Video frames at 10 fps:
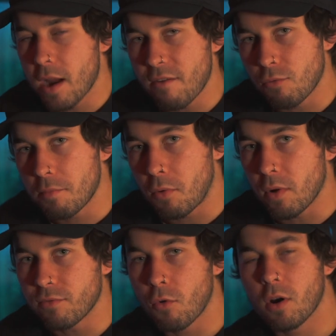
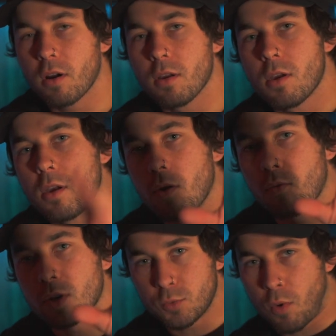f1.4,
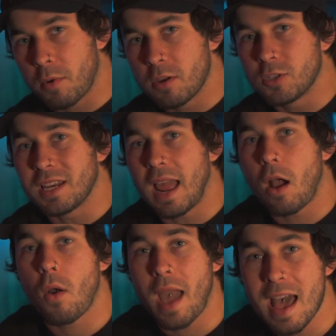which is what we're using
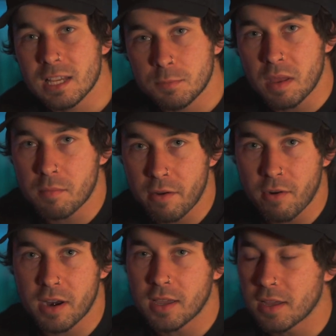now, has been my
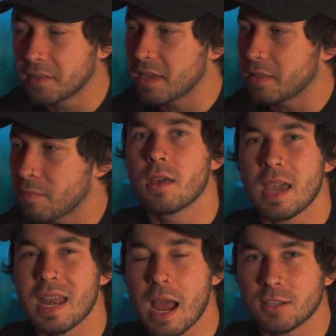running gun lately.
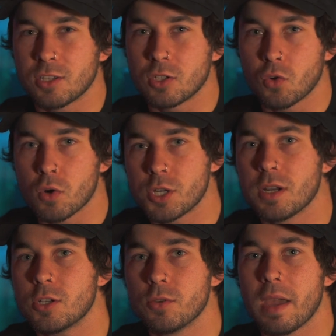It has distortion
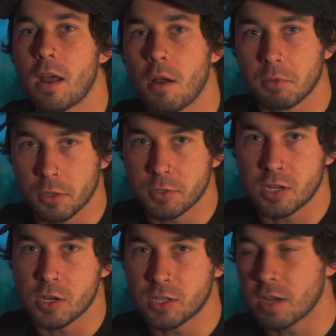as you get up close
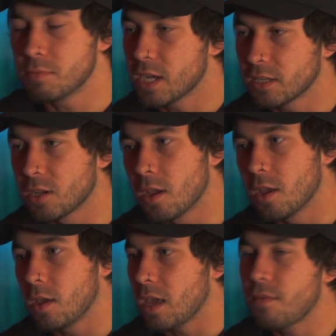to your subjects.
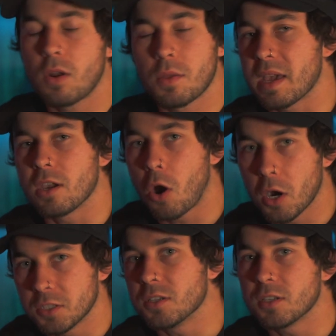Even on like
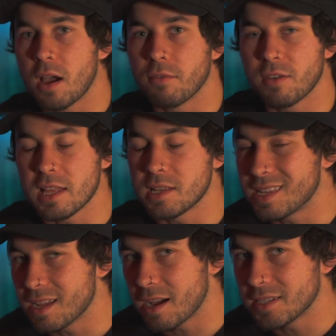cars and stuff,
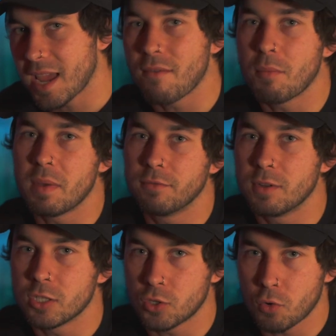it does have a bit of
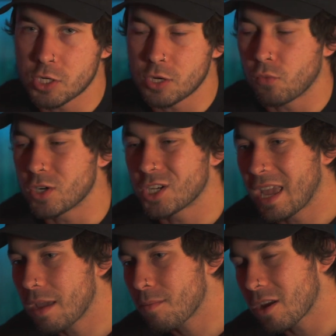distortion, which
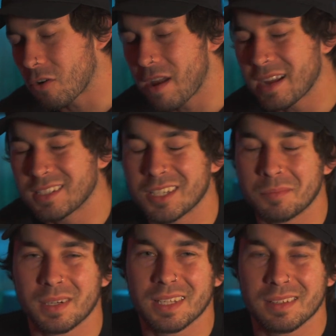can be corrected,
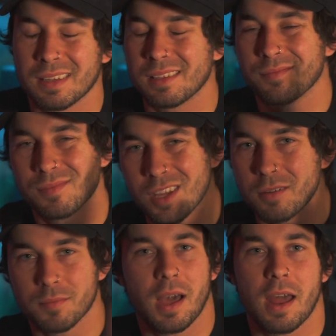but you know,
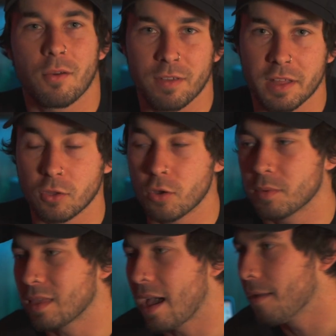I don't feel like doing
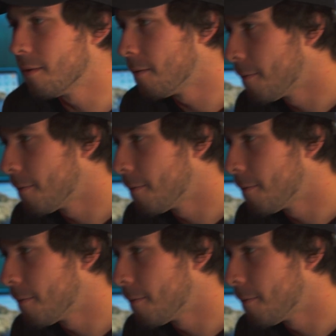with that.